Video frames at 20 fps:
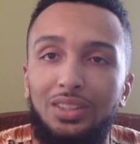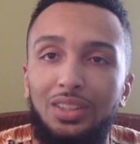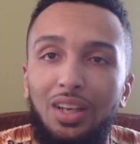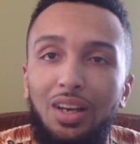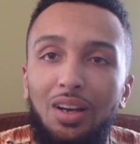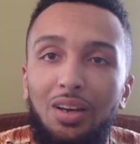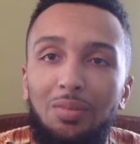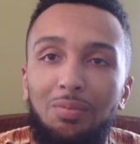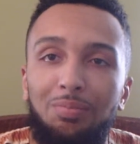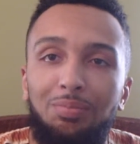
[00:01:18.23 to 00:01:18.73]

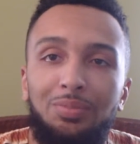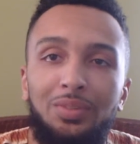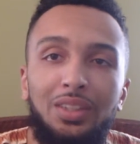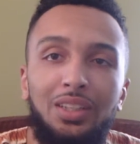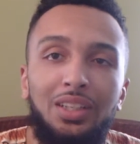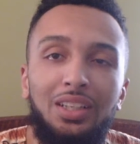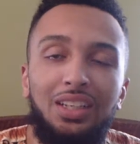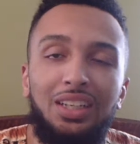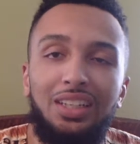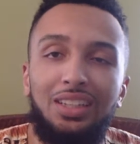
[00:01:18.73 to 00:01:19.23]
In
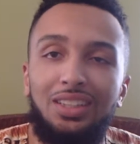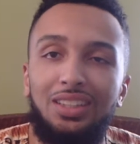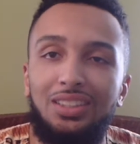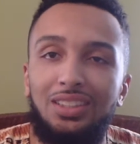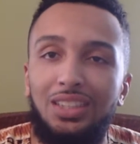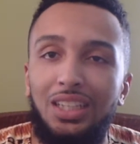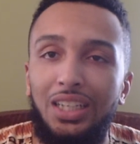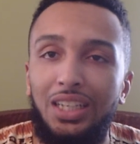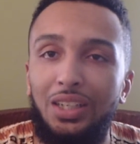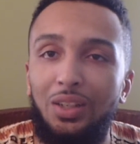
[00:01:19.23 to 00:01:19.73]
the
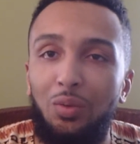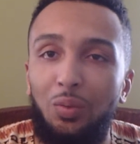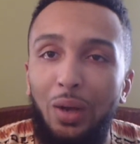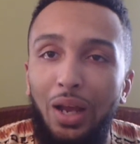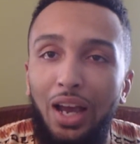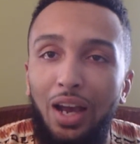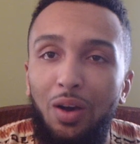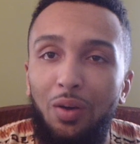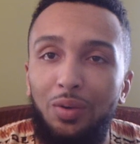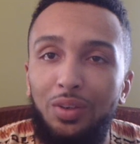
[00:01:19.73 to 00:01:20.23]
second
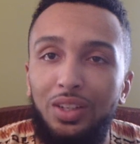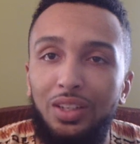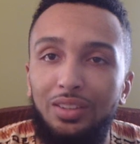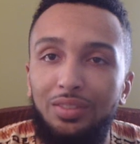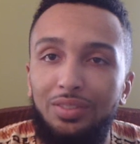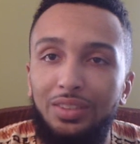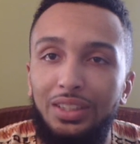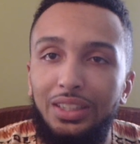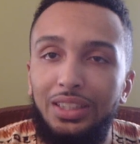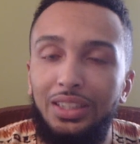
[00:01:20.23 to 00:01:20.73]
round
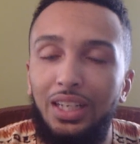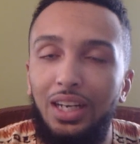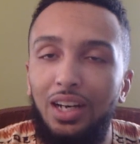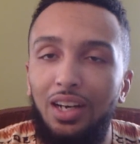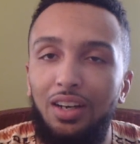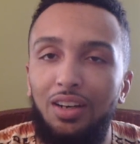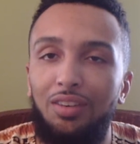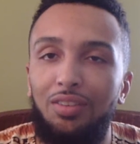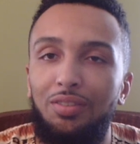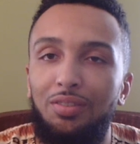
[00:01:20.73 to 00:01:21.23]
of
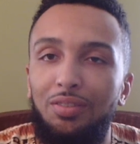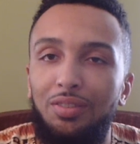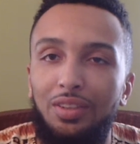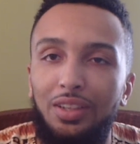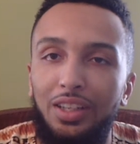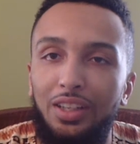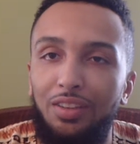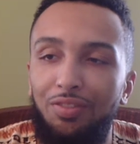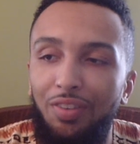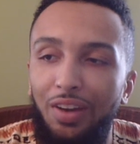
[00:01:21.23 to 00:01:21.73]
the
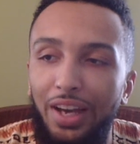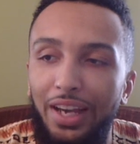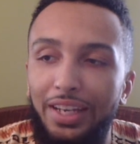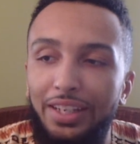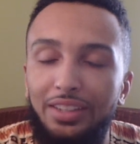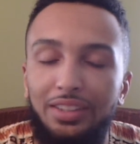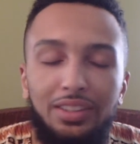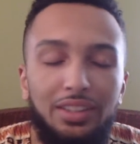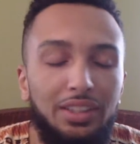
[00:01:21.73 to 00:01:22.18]
fight,